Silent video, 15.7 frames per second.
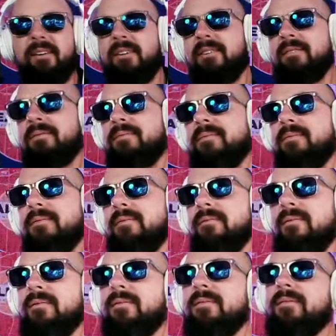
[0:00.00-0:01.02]
I don't know.
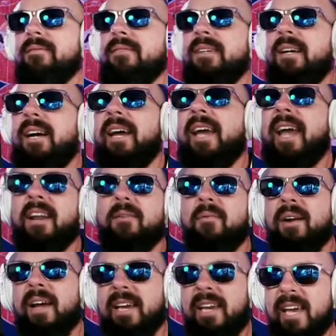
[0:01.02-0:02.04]
I
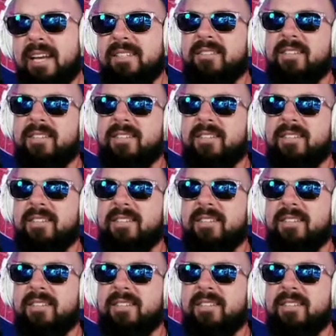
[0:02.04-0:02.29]
hate it when I